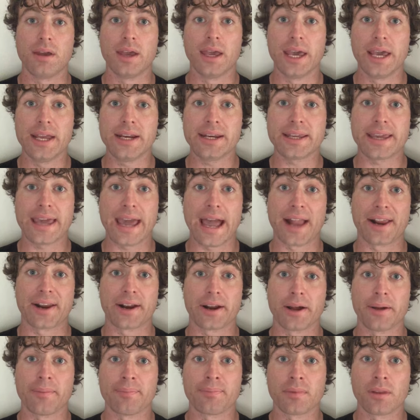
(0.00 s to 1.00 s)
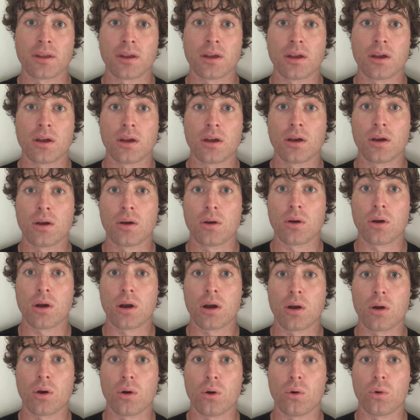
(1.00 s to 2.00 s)
In Canada,
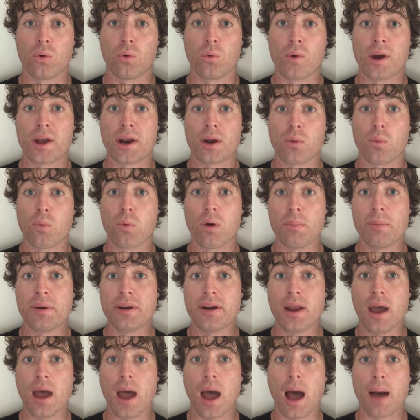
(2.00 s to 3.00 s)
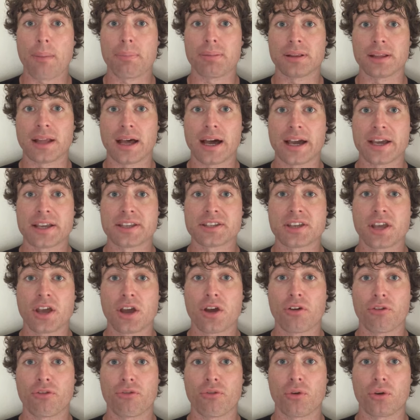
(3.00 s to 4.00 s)
when a woman applies
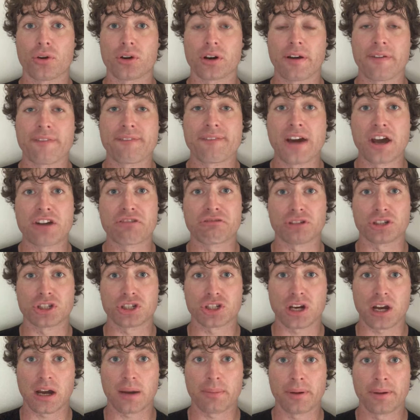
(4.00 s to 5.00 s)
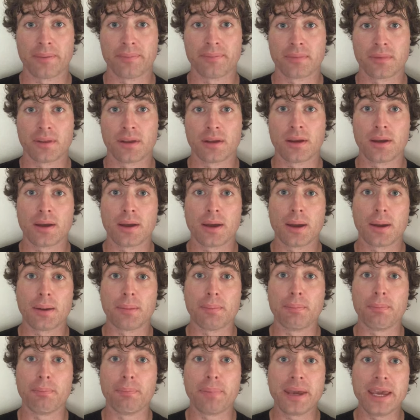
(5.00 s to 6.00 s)
for a federal job,
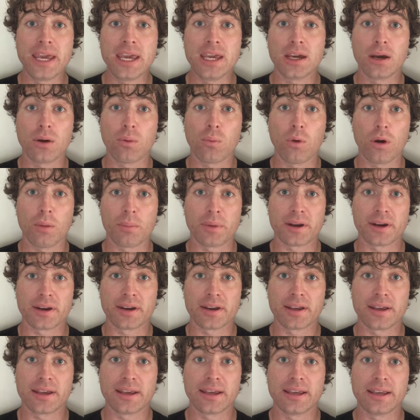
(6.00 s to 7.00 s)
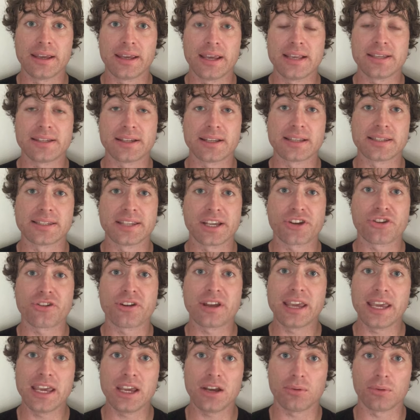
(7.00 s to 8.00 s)
being a woman is considered
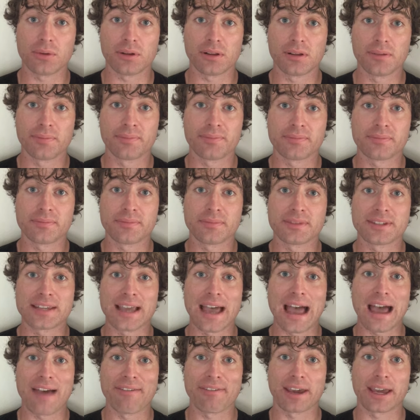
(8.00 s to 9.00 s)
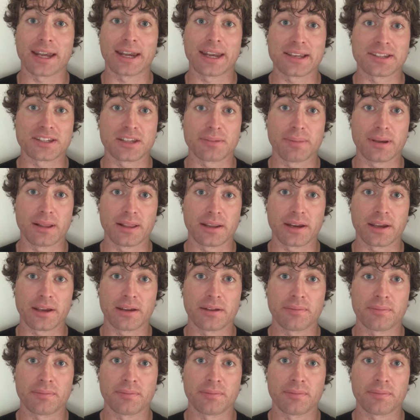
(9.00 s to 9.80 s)
equal to having a disability.